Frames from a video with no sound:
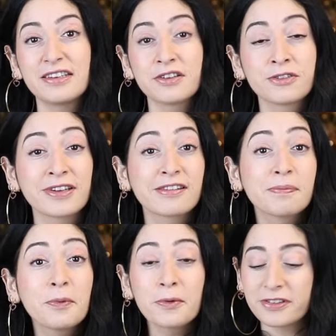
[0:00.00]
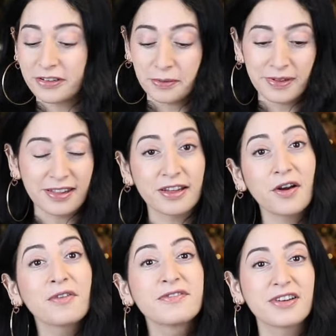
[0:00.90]
to transport you within the
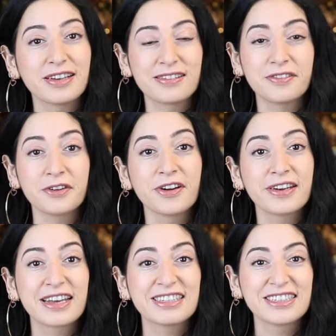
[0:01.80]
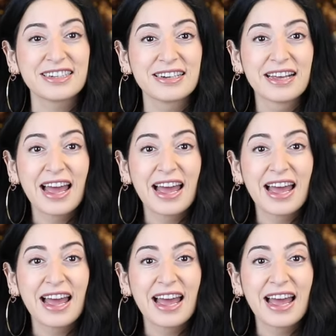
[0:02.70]
confines of your own kitchen.